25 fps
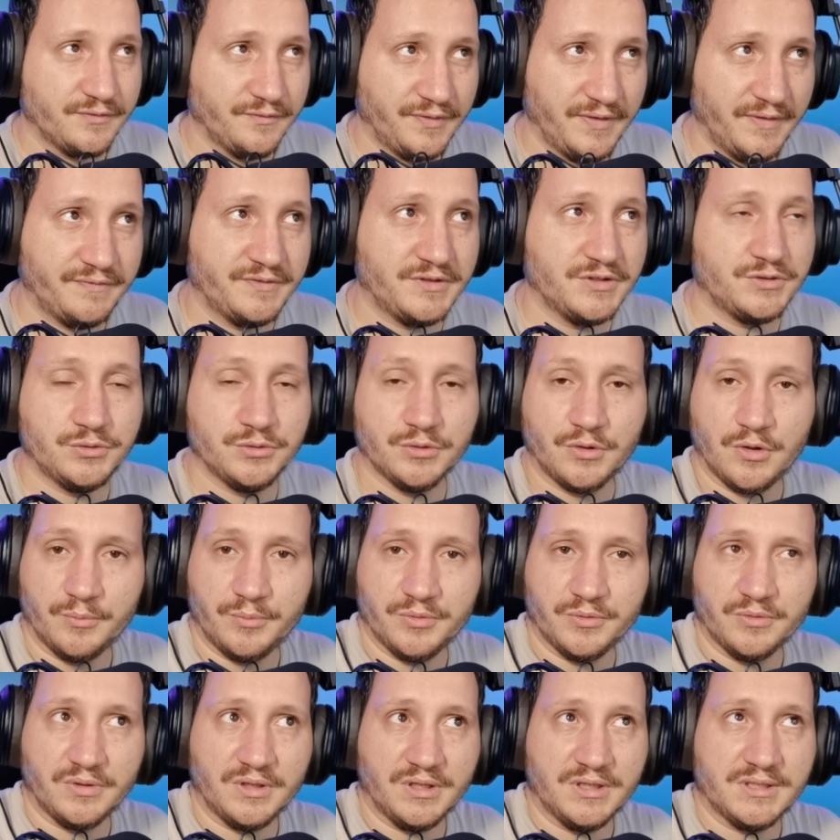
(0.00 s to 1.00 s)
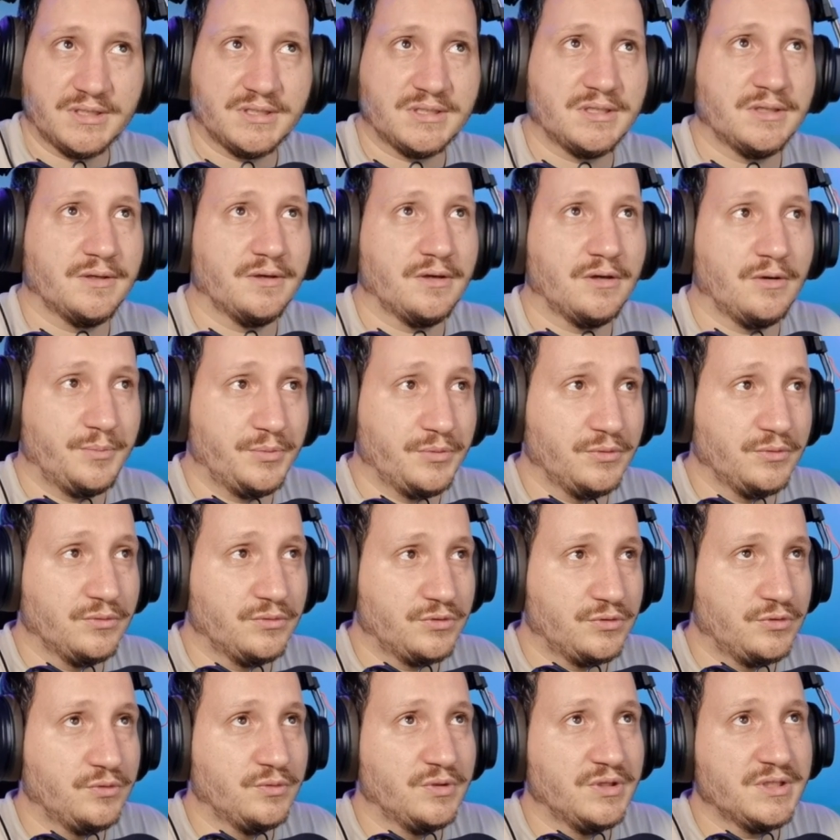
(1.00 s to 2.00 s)
52
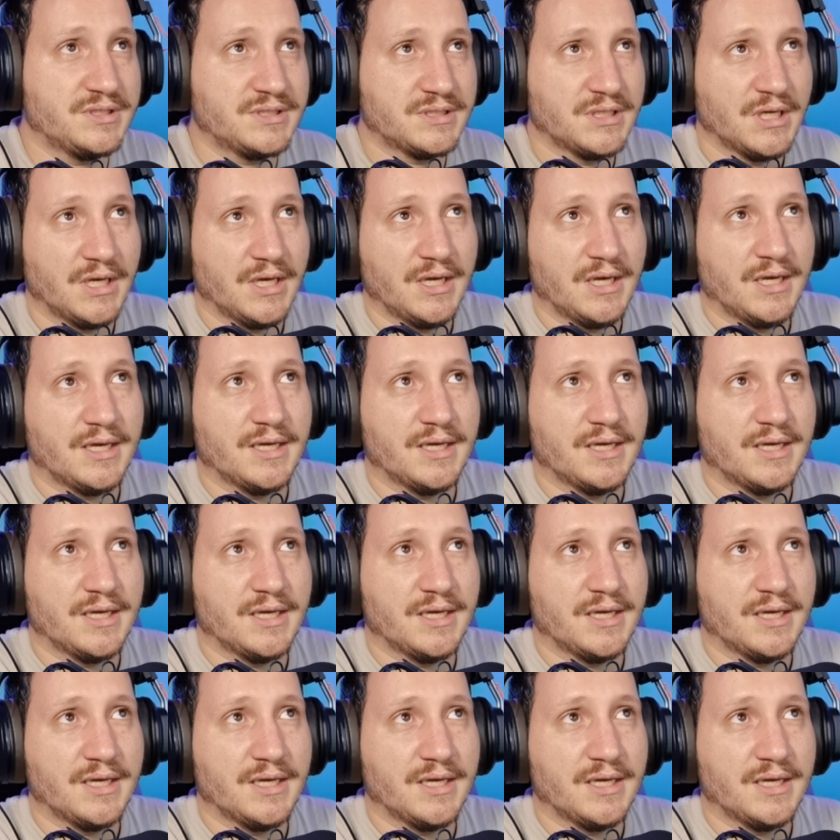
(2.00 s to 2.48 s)
compute units.